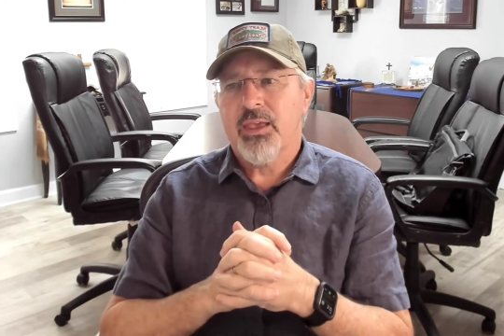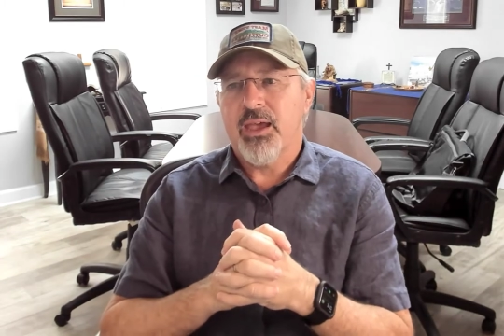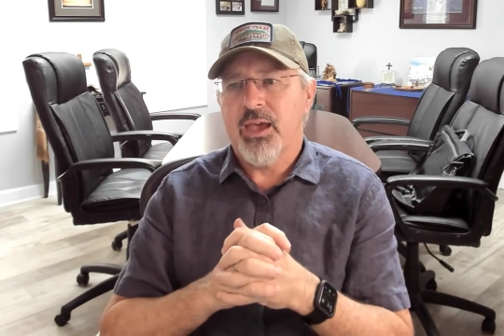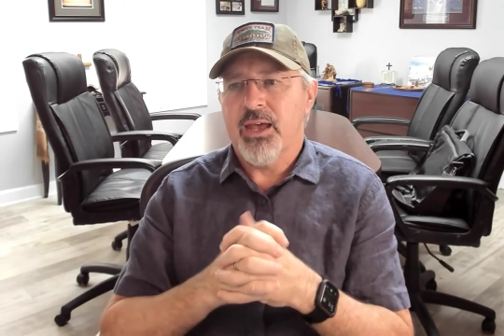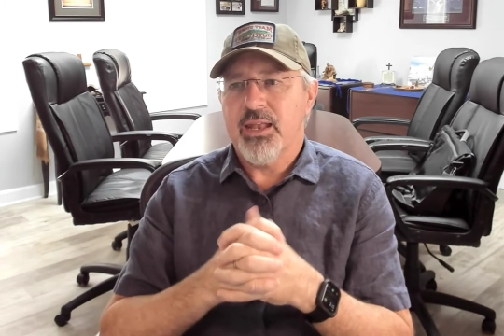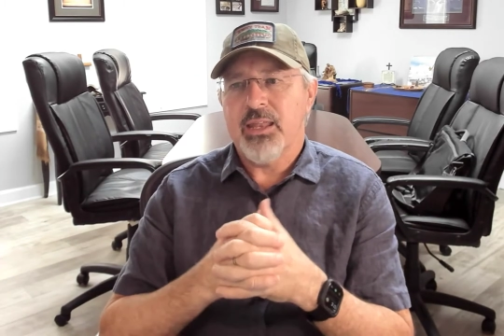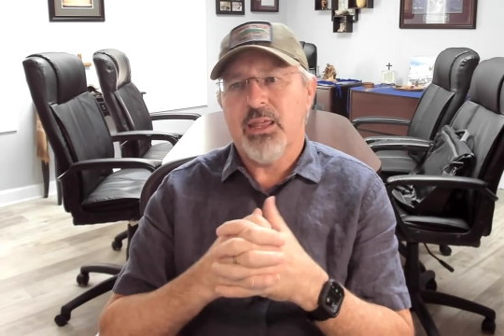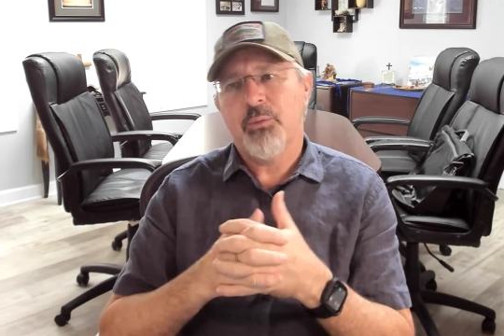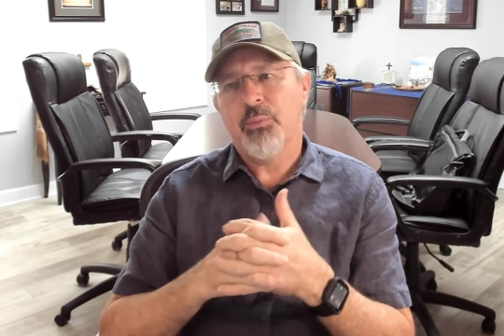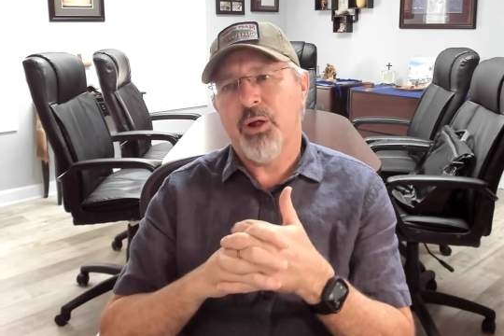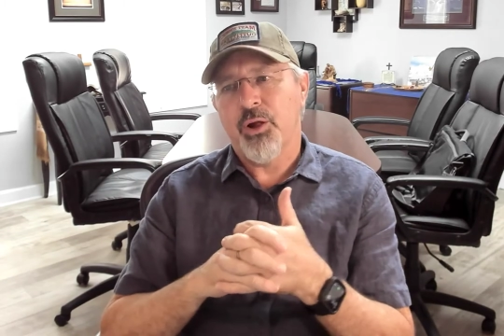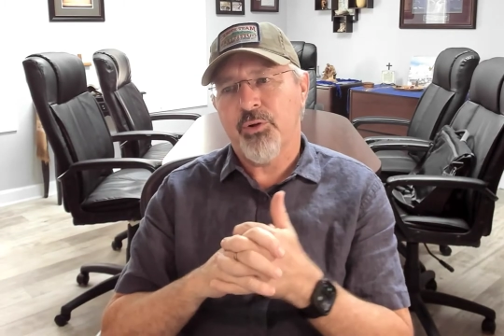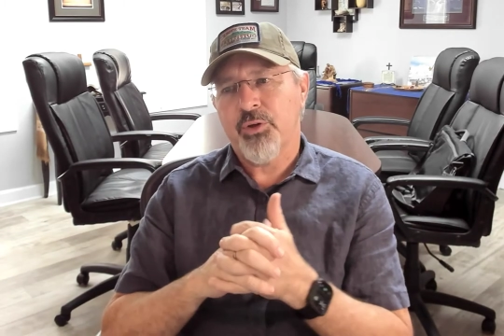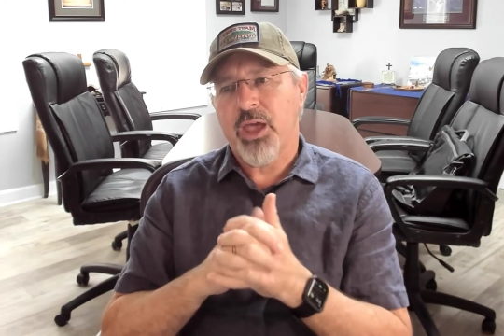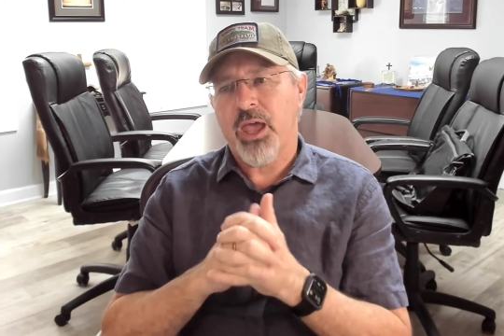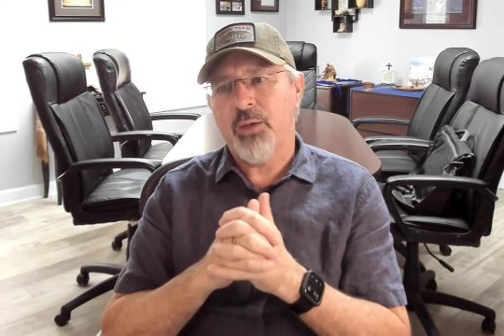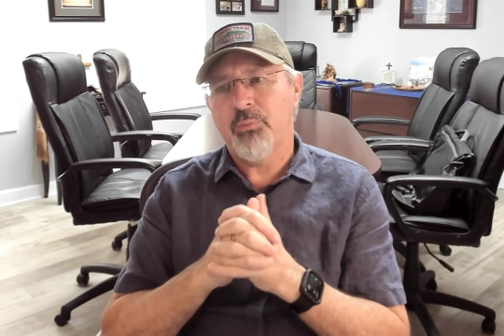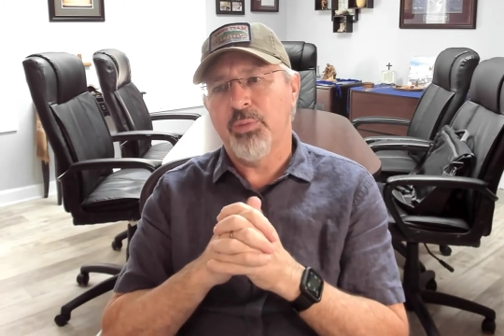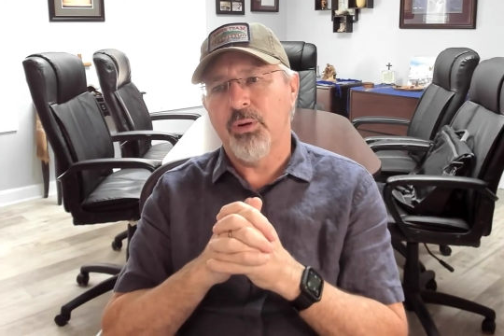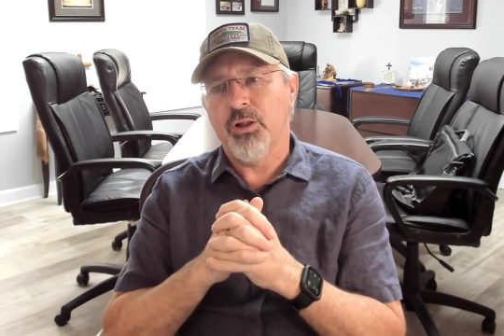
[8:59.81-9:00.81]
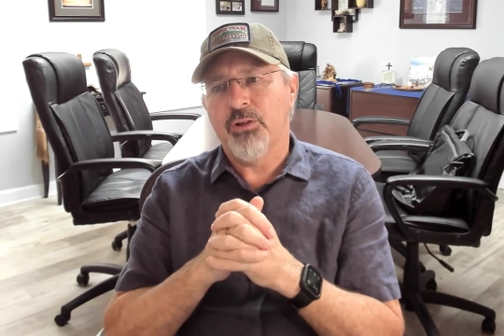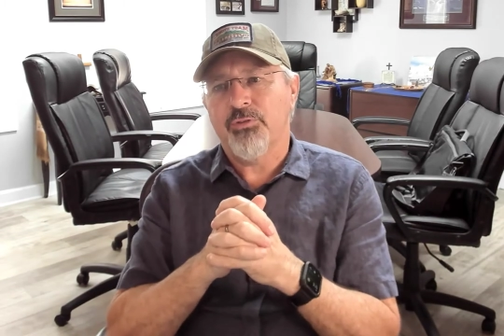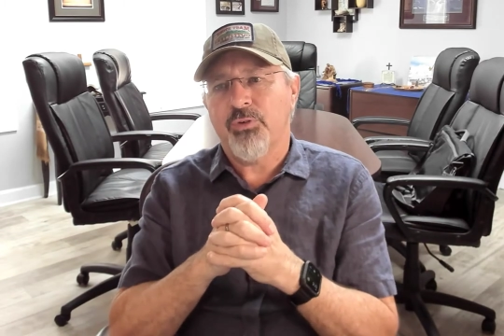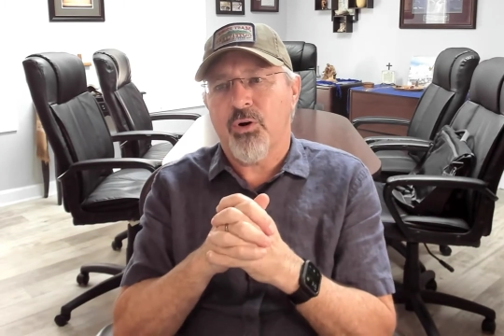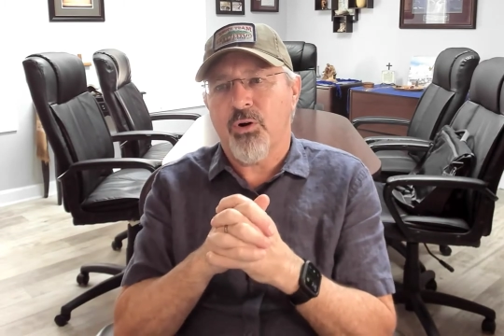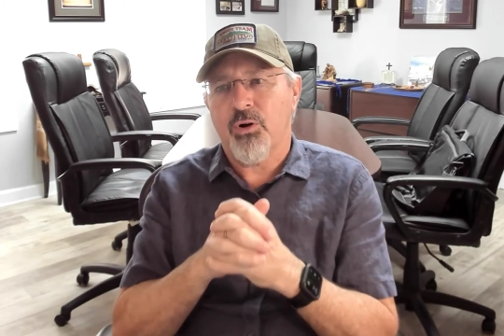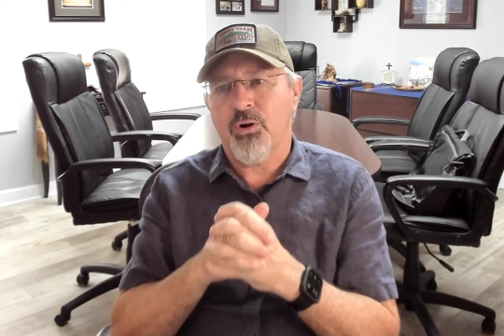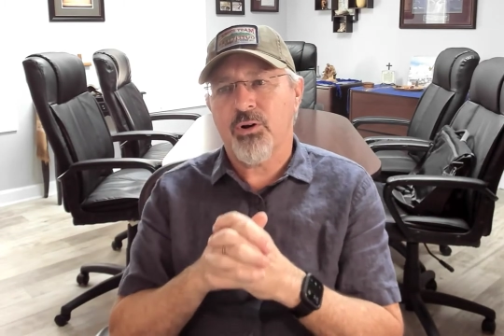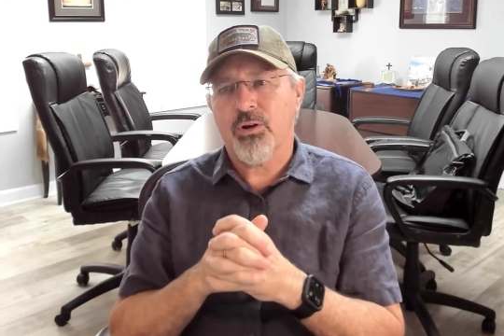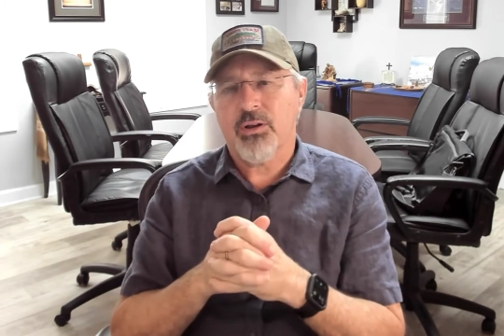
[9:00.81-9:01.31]
At MLK
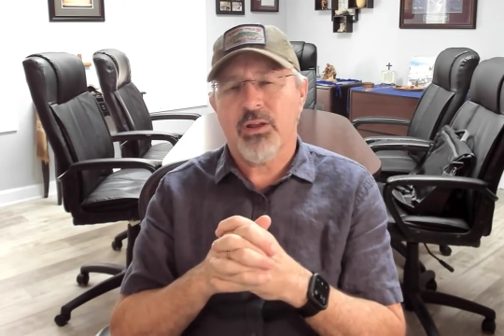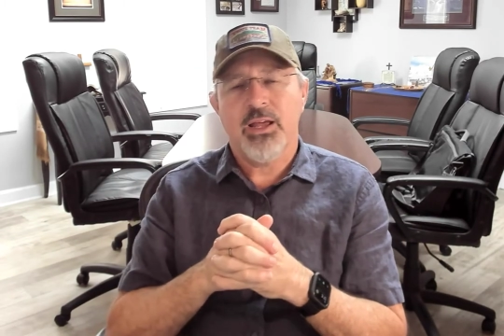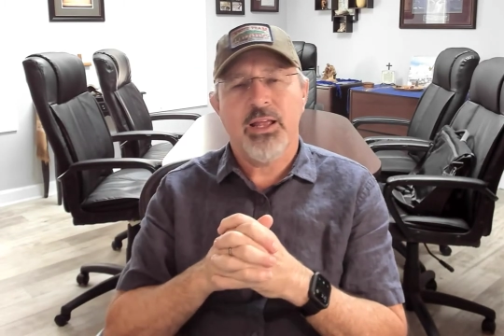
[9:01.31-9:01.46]
Boulevard